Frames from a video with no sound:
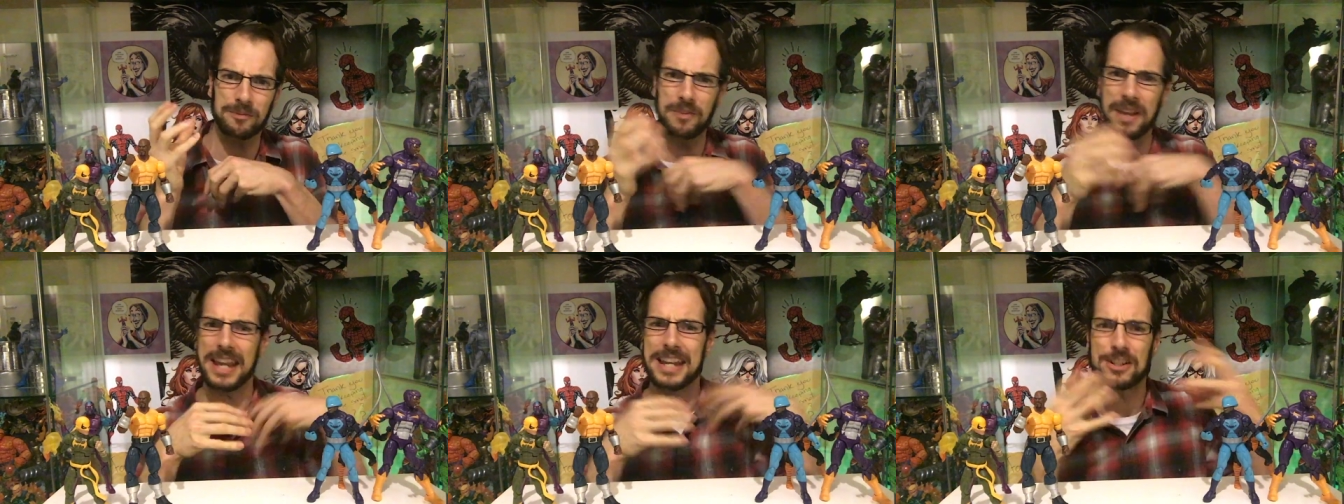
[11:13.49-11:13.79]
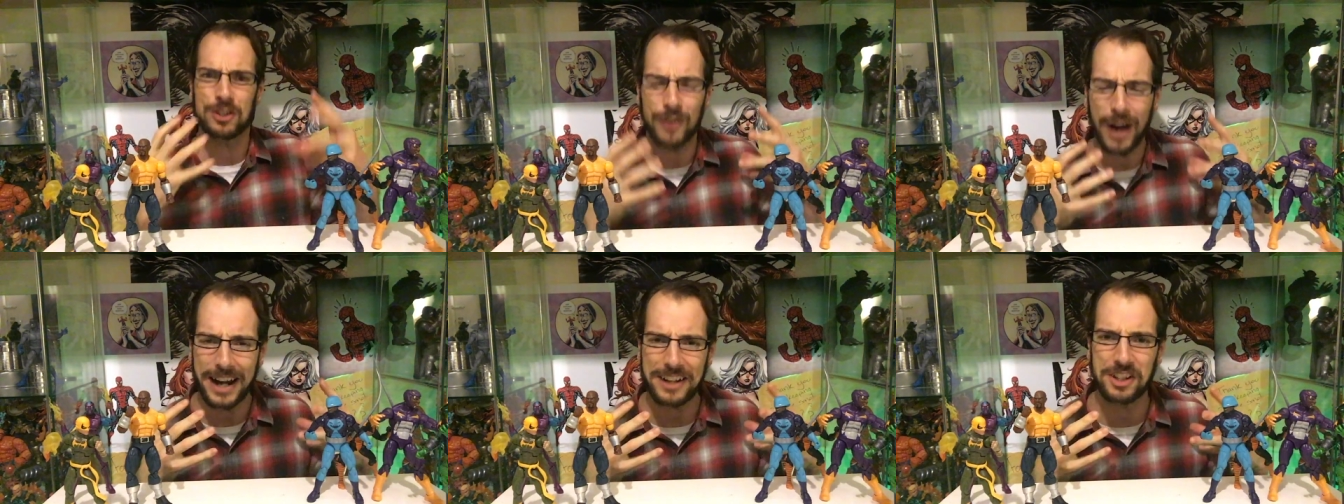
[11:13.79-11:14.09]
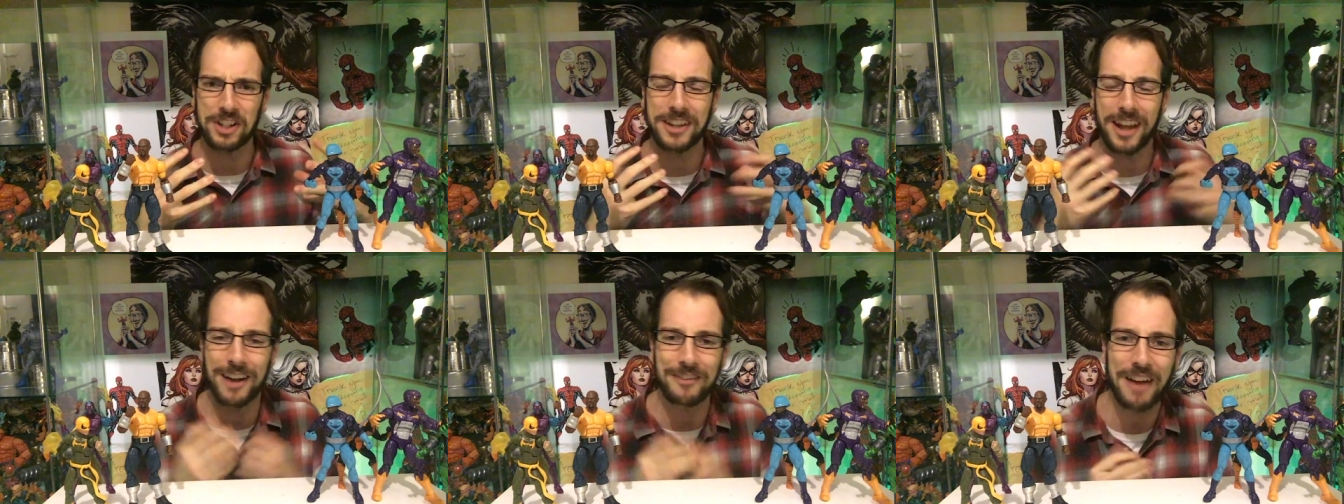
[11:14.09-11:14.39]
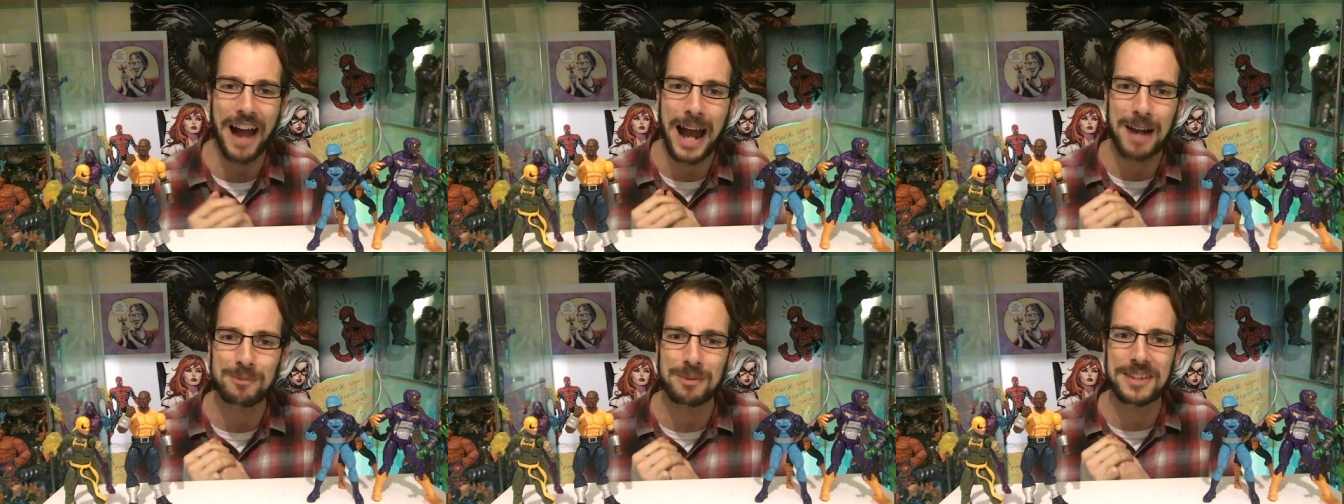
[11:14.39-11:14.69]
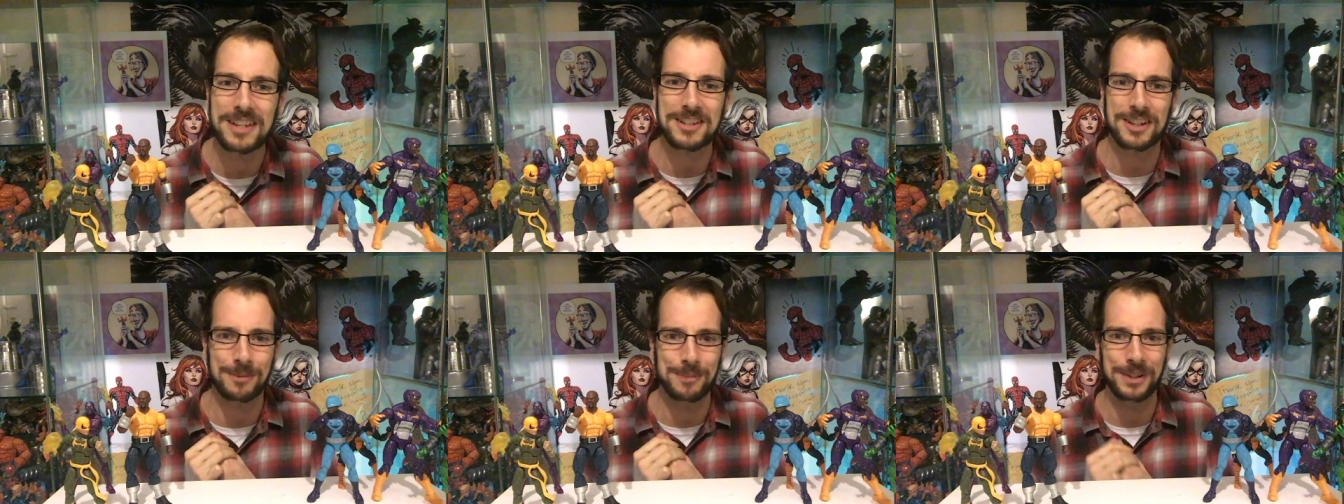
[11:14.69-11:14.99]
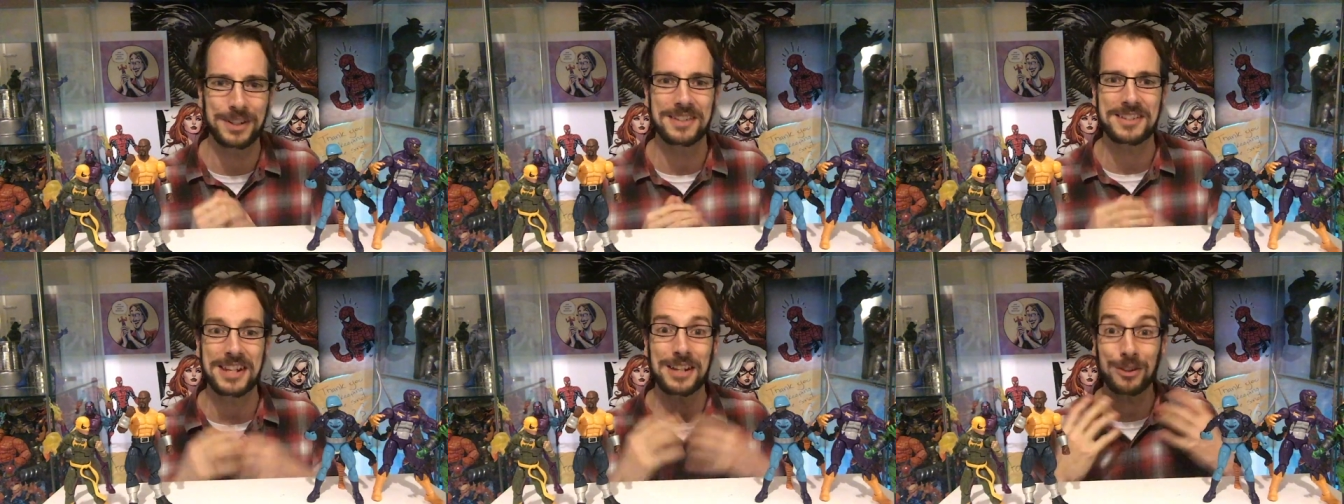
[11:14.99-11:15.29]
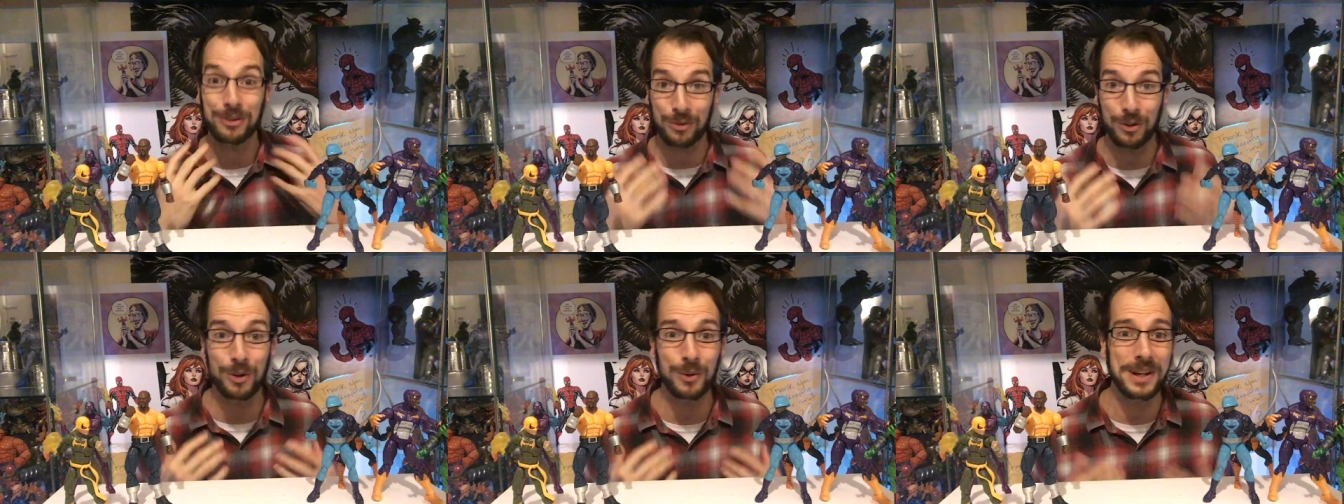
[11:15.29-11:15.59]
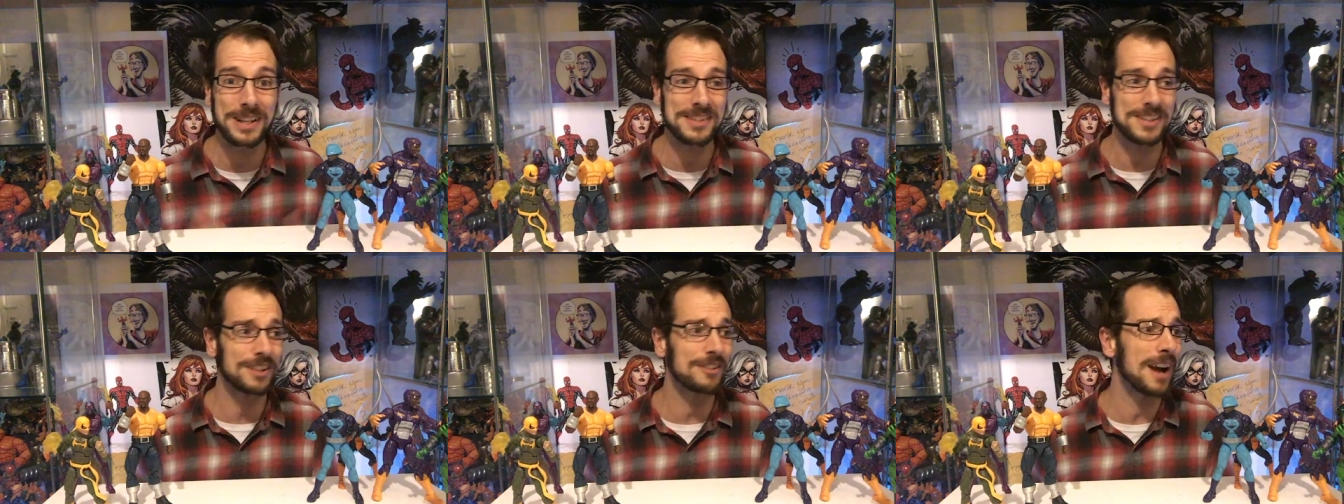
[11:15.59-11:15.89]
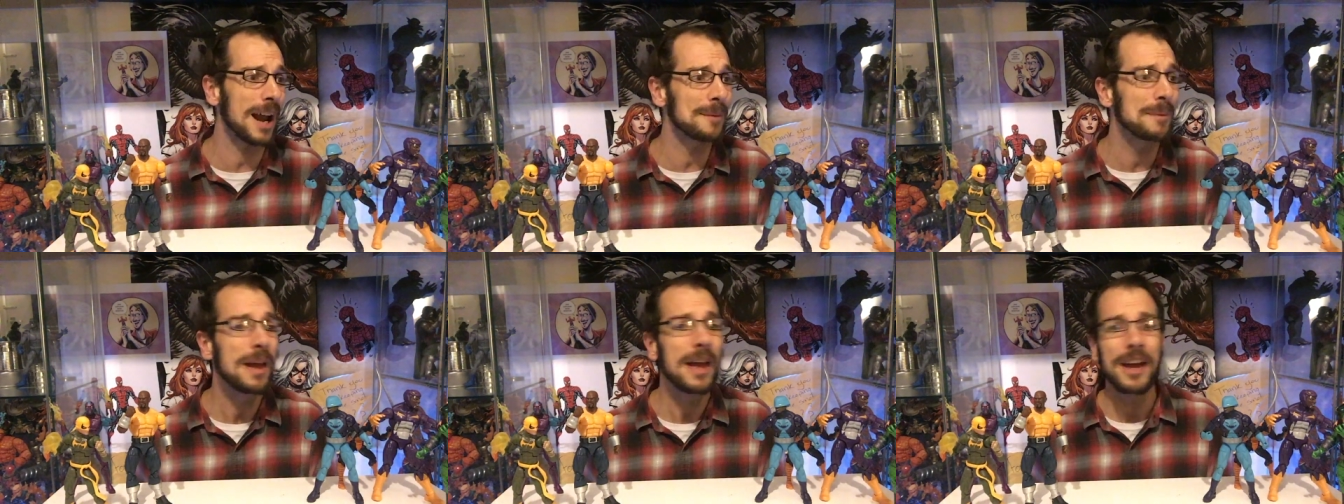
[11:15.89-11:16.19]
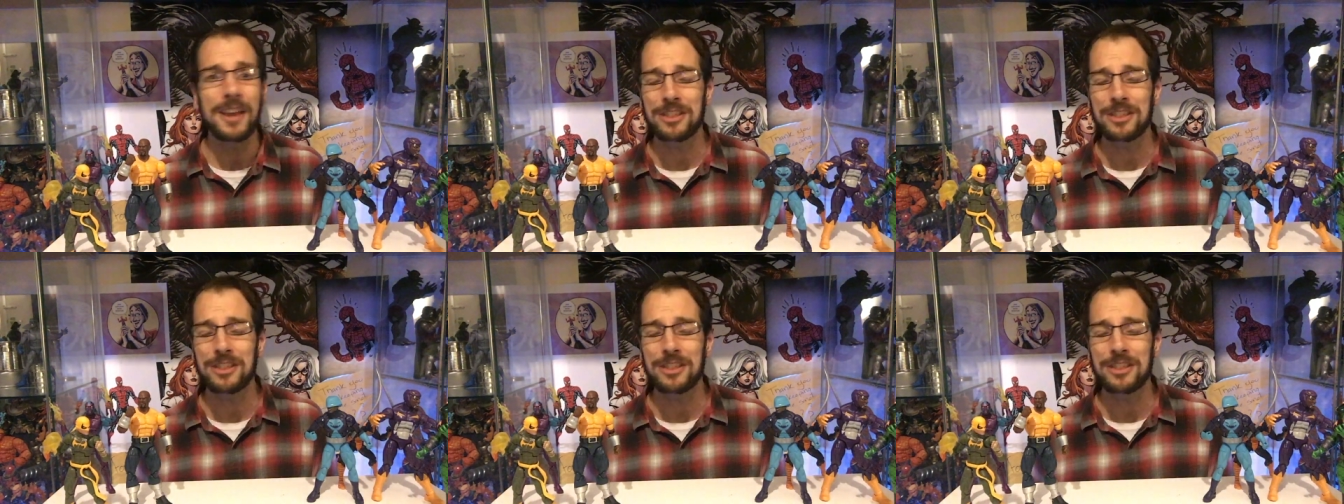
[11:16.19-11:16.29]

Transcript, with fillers: interaction that I've had with this community through Instagram,